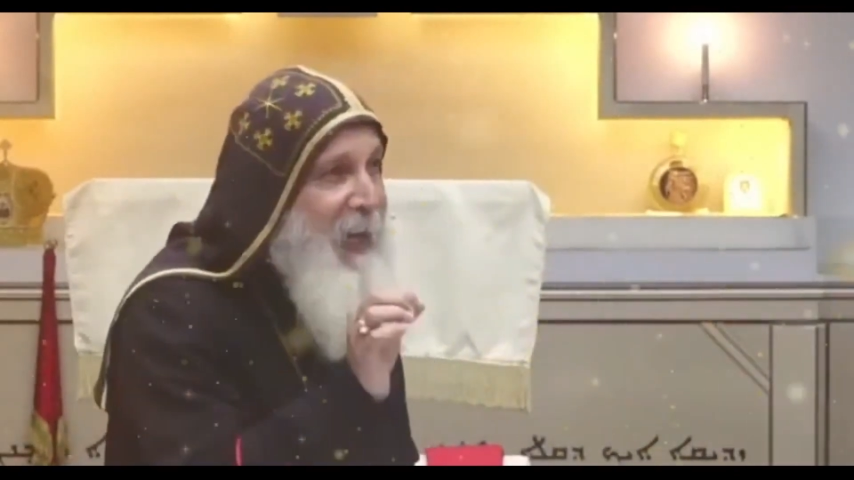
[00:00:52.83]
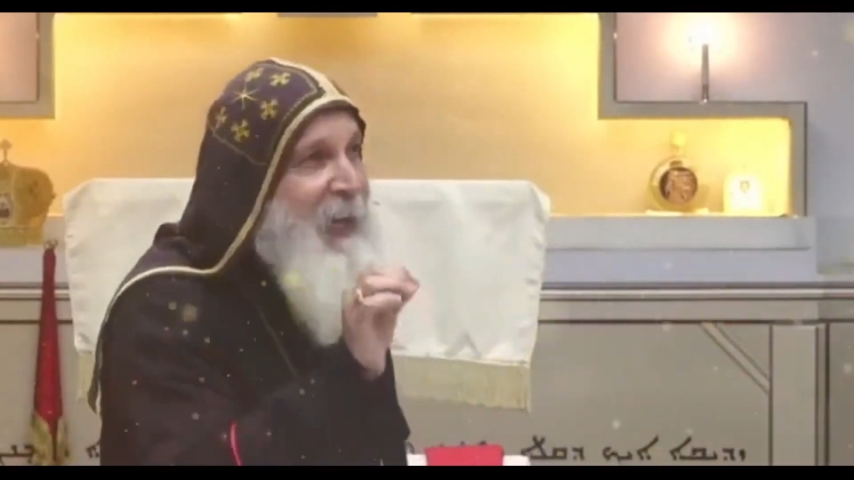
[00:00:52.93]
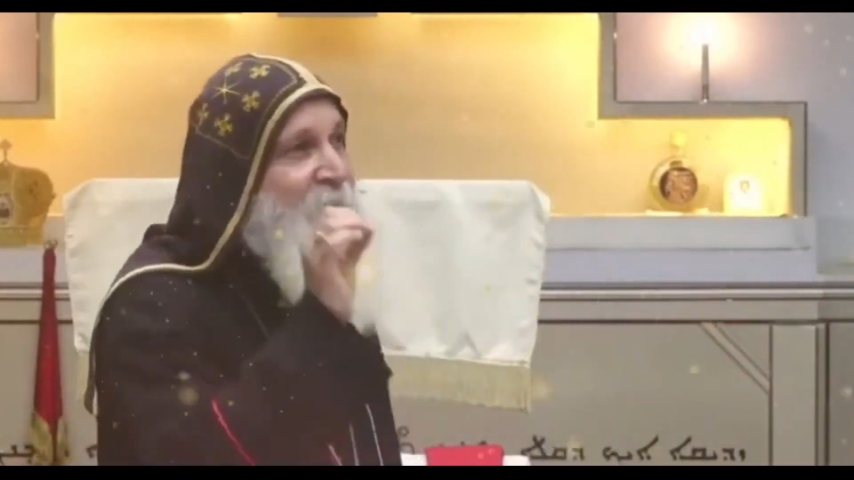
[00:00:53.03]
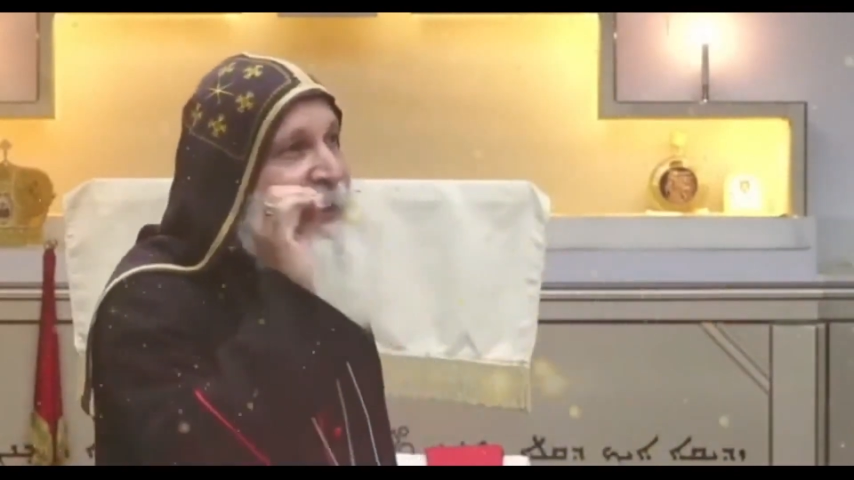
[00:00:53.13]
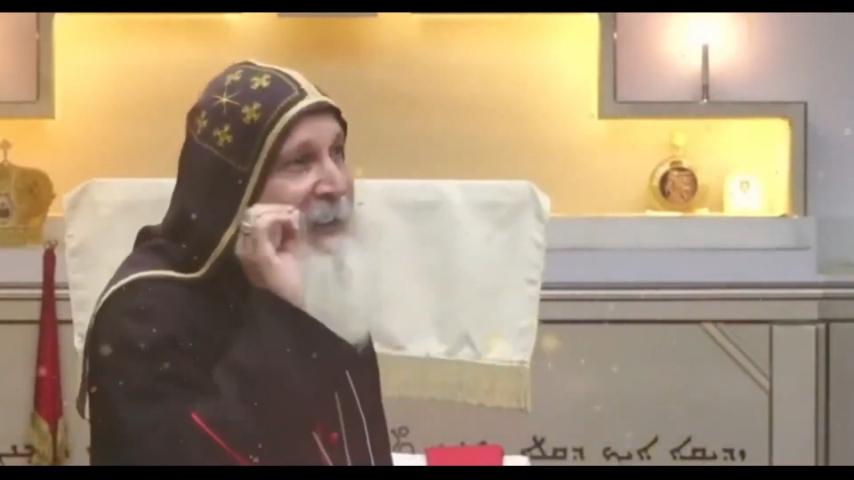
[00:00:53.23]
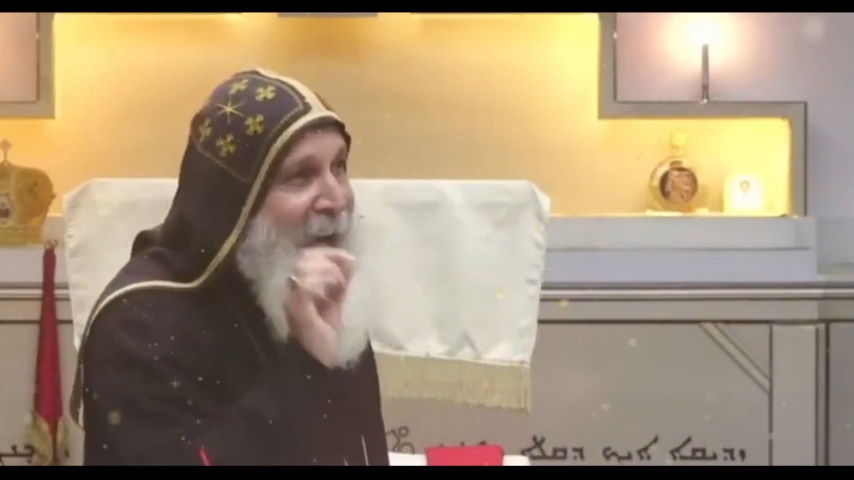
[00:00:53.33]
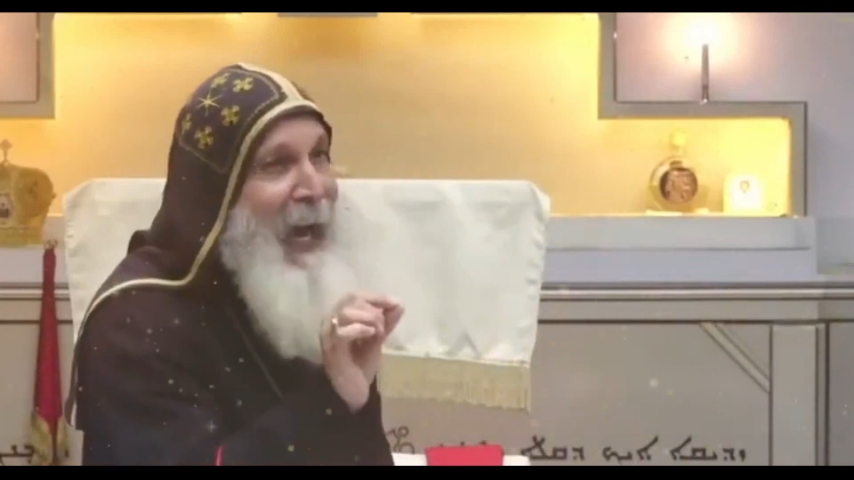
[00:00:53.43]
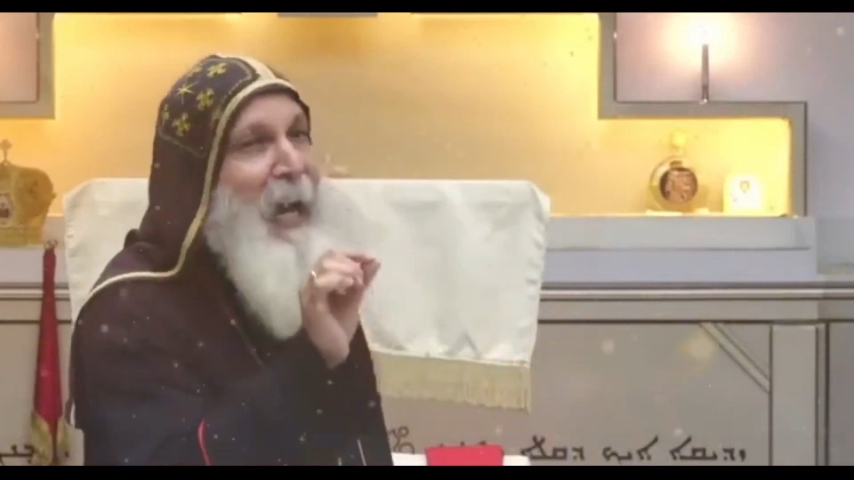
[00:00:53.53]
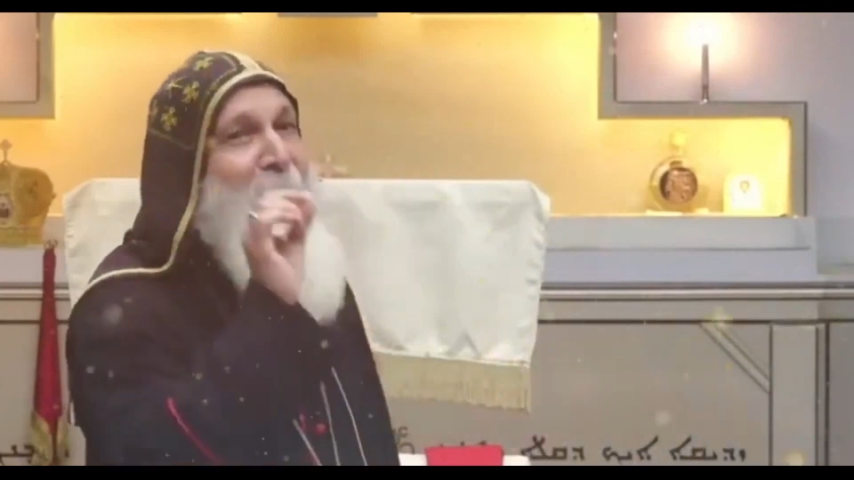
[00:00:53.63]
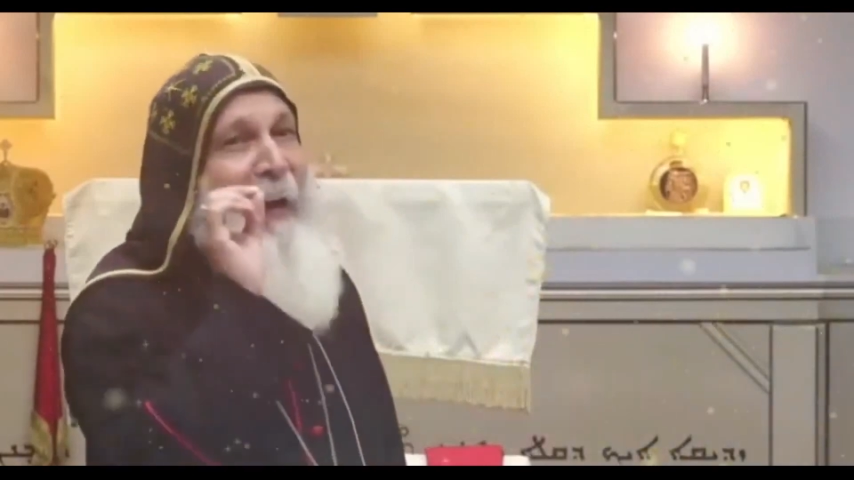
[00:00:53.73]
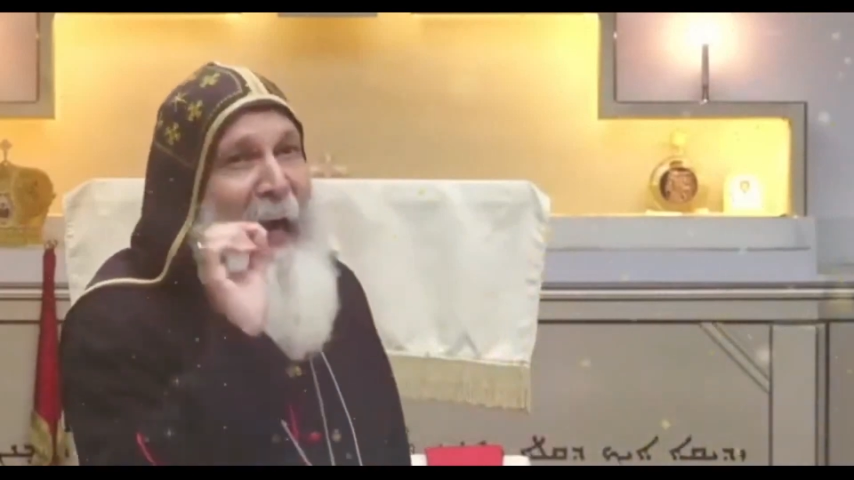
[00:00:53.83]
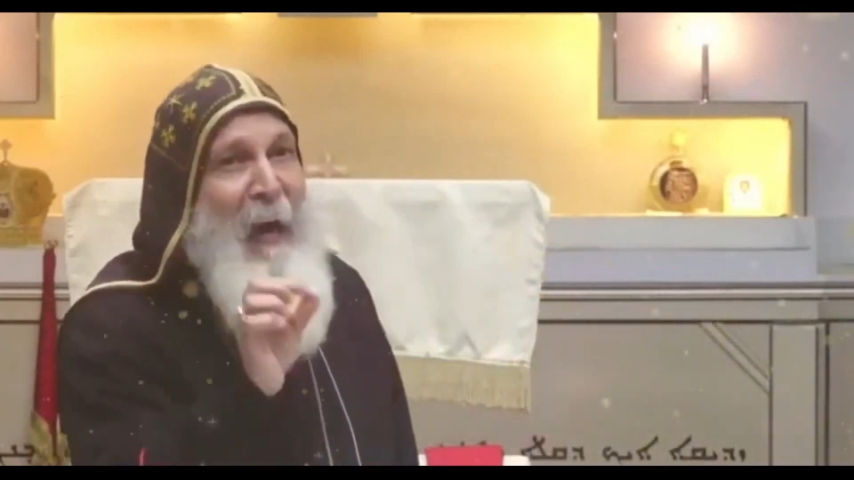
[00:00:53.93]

years came